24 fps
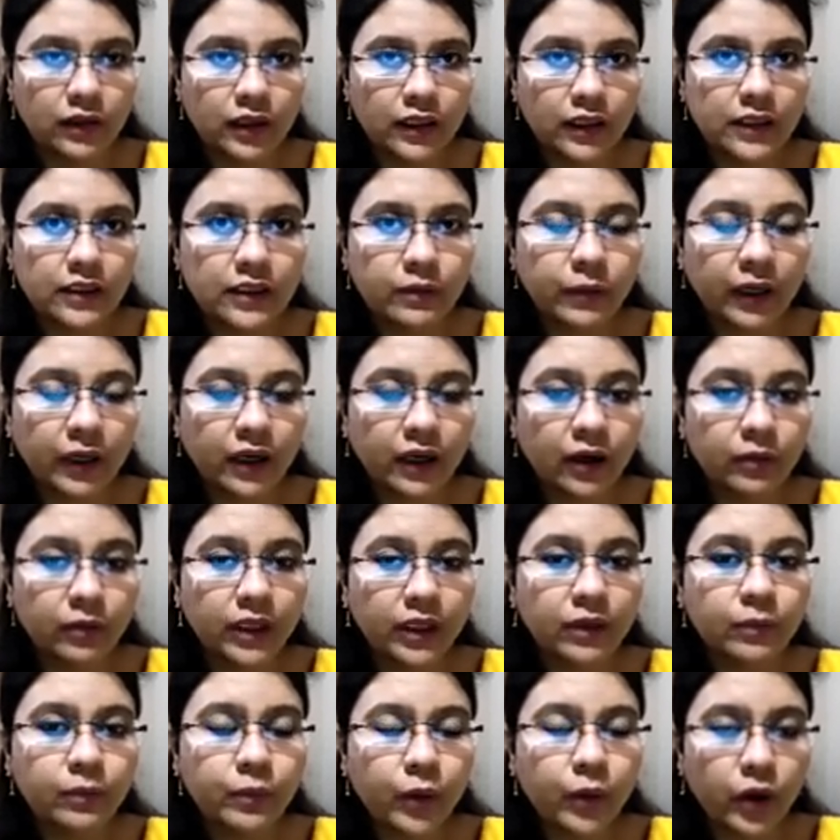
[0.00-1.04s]
It's
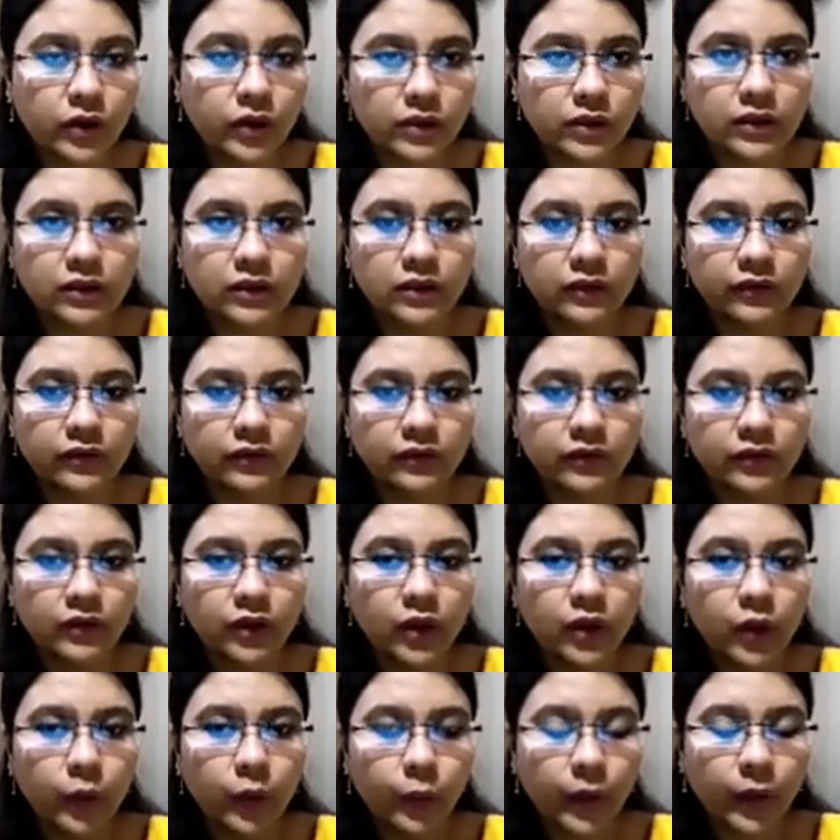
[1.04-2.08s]
becoming positive.
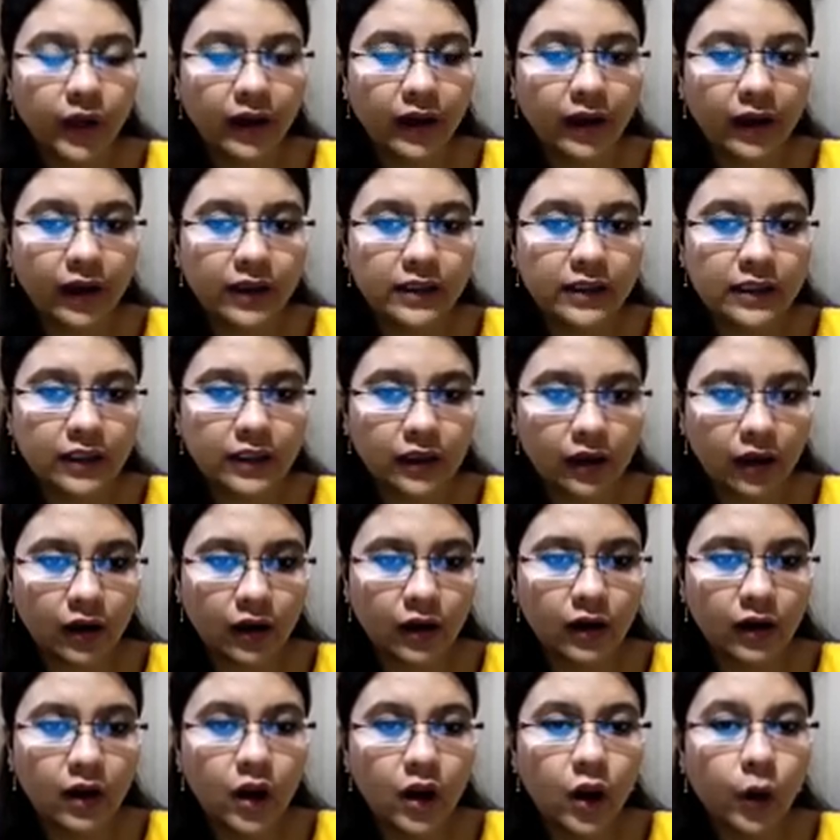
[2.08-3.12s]
Whereas
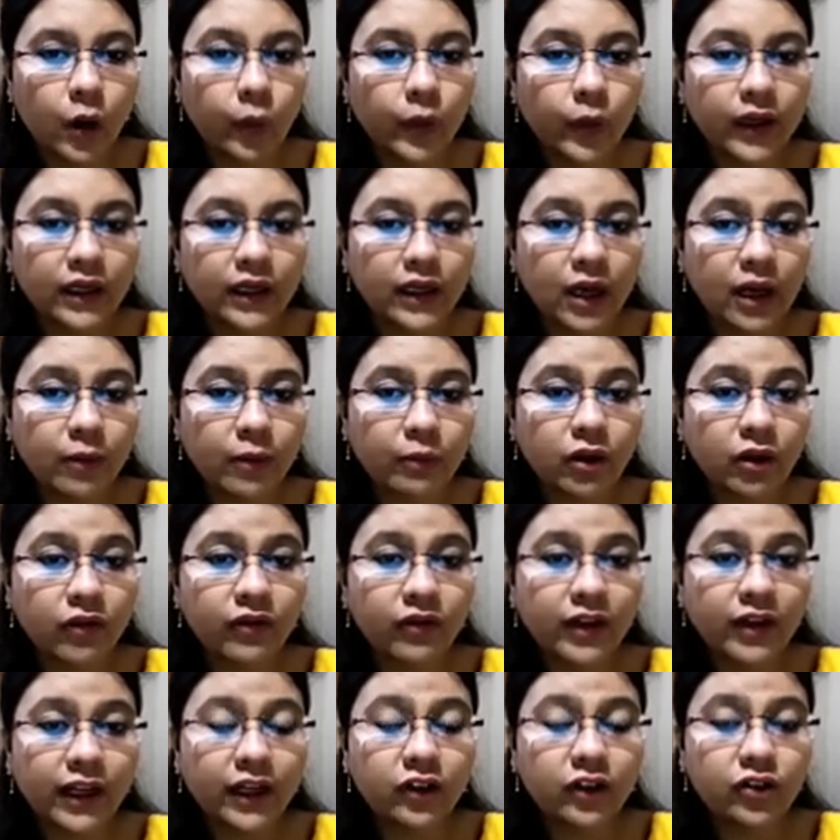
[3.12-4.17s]
here, when number
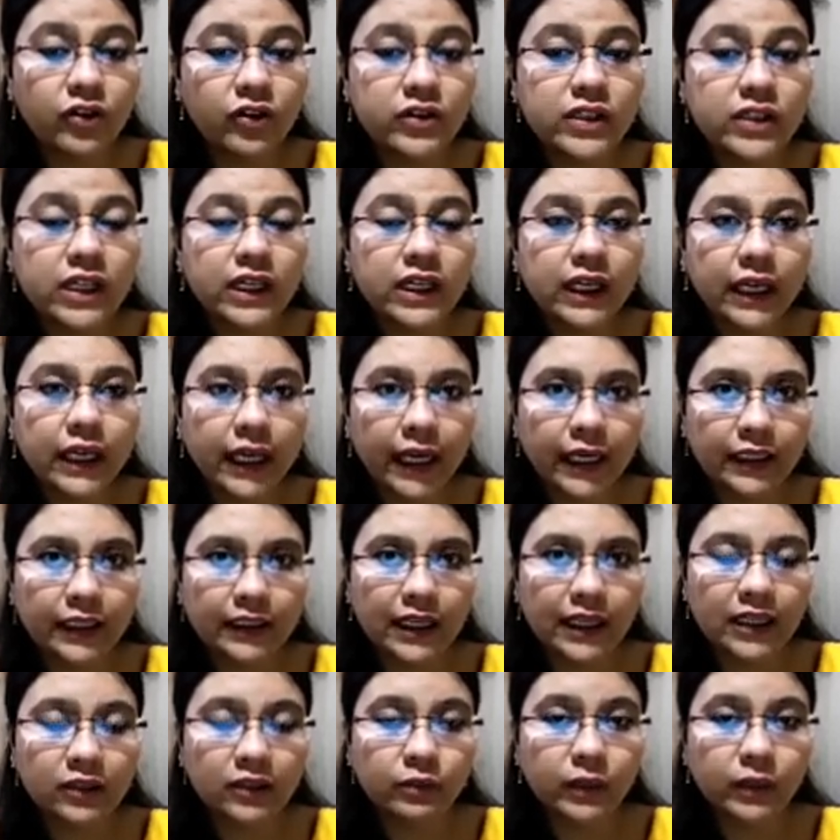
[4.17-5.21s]
of electrons are
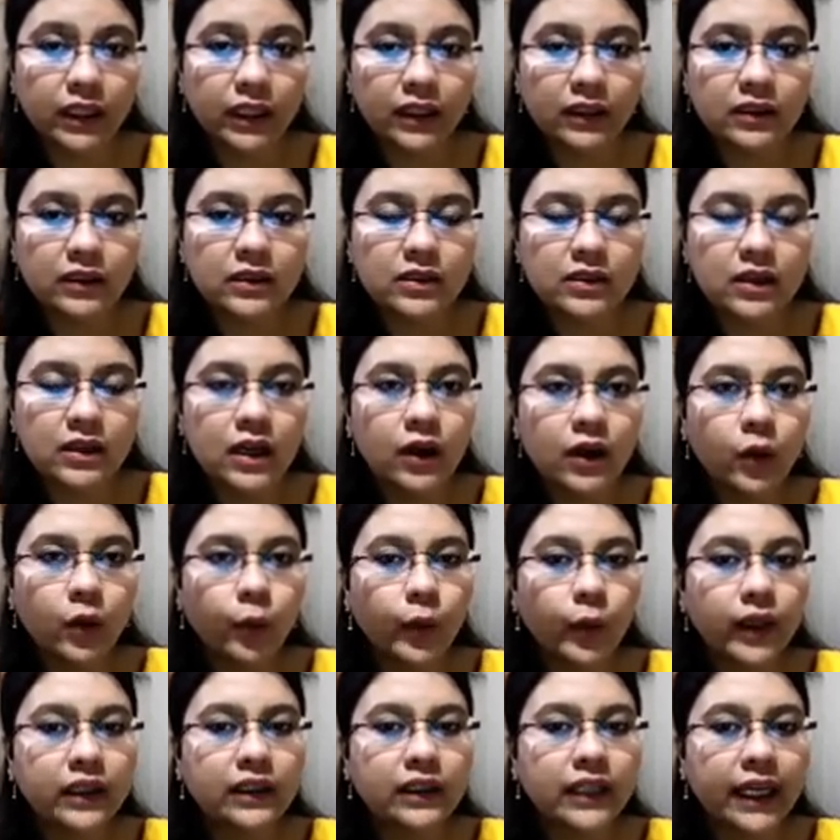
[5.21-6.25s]
gained, that means
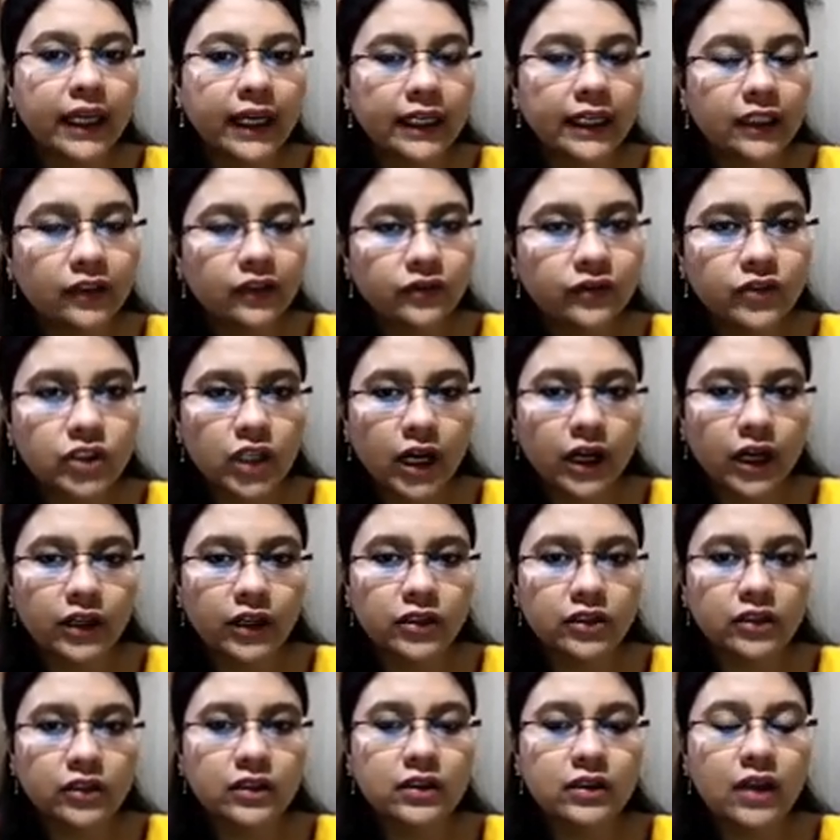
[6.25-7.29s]
when negative
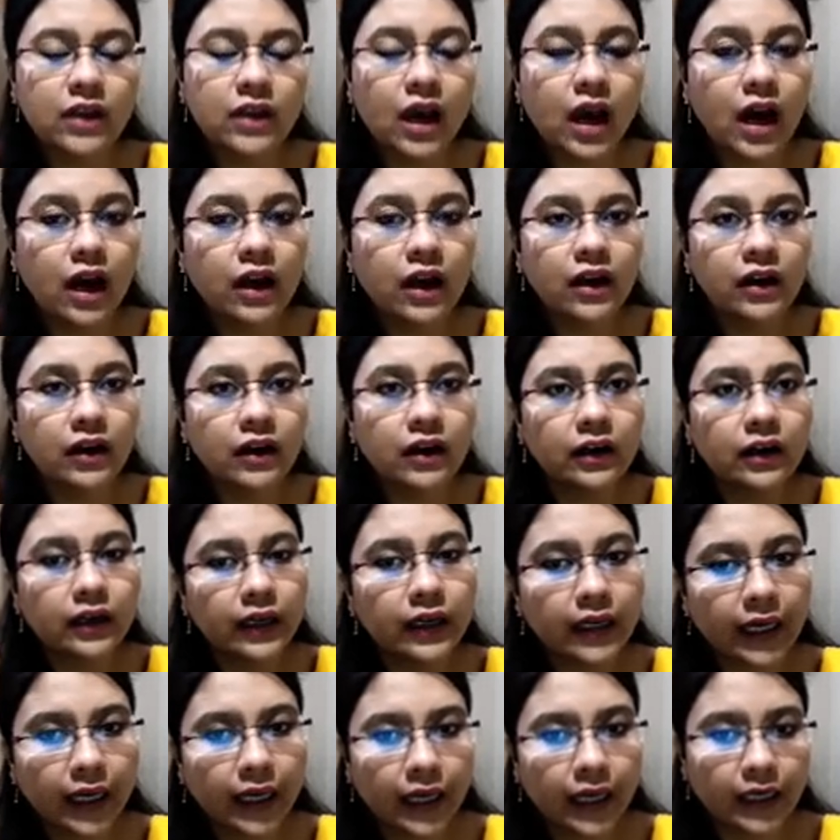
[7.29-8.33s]
charges are
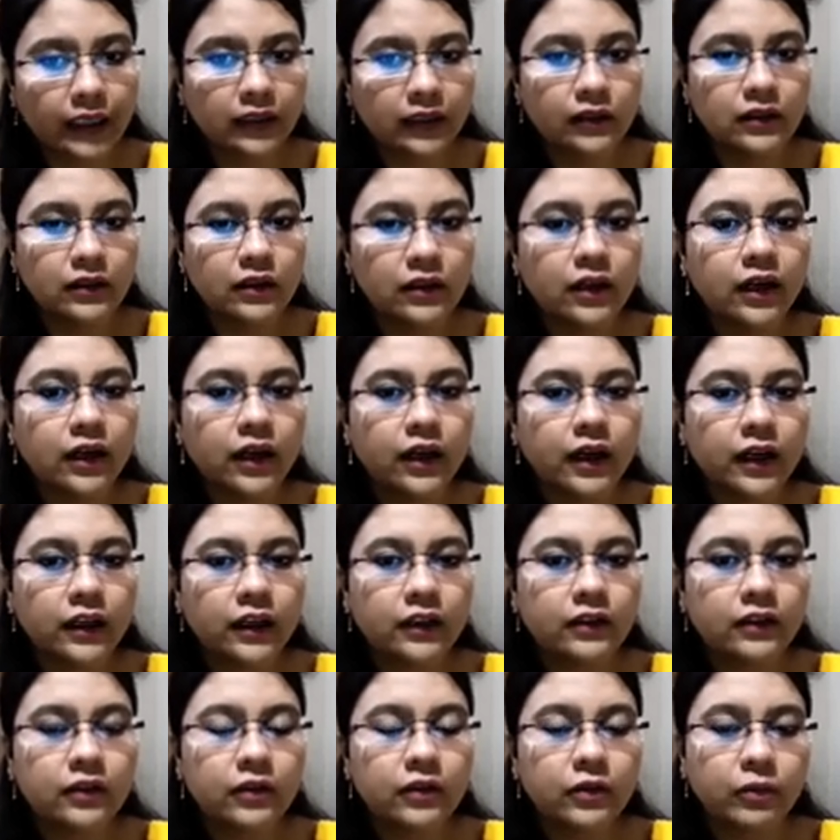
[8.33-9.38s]
gained,
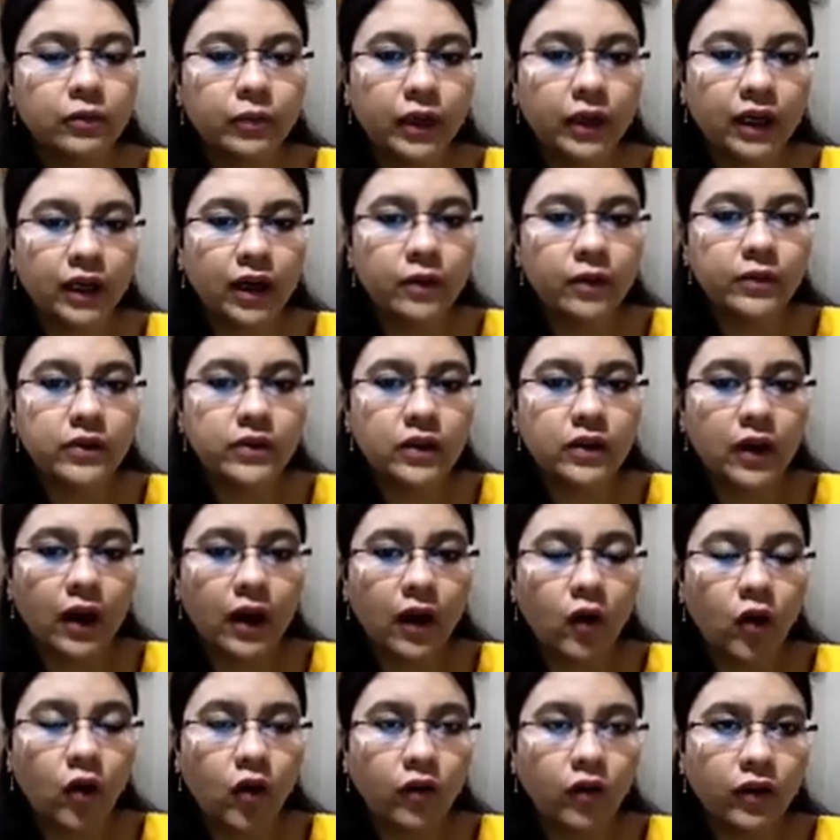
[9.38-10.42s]
it becomes
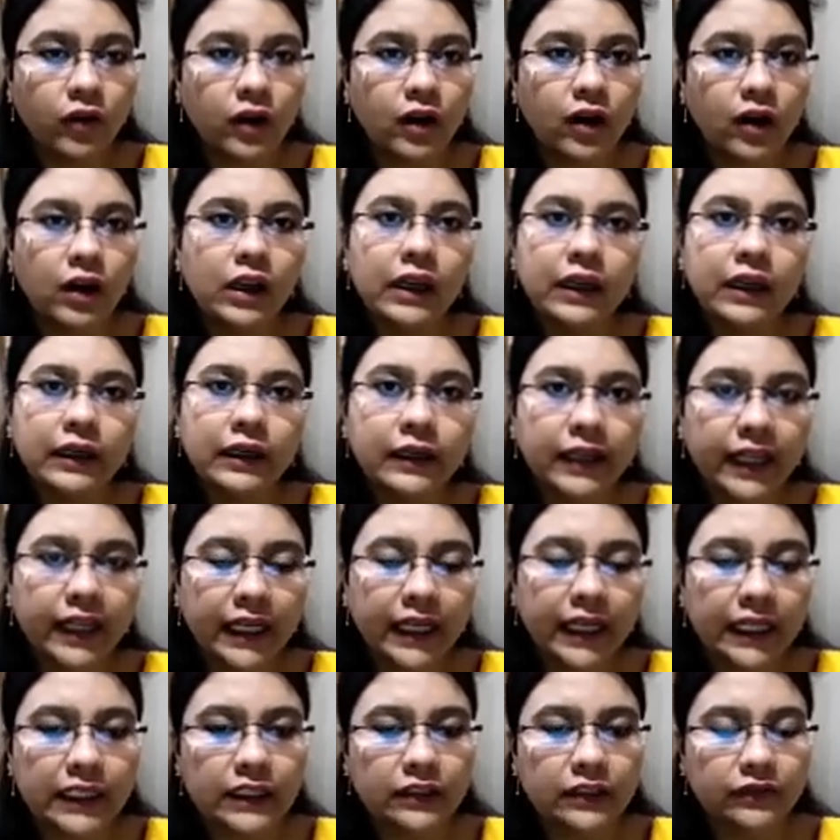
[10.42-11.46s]
overall
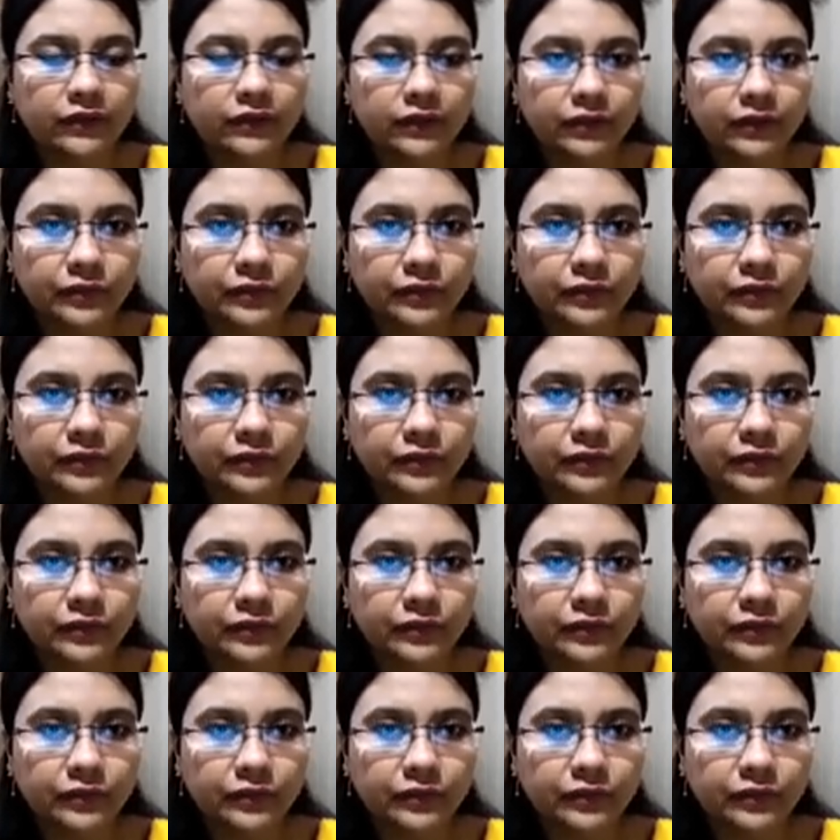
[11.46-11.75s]
negative.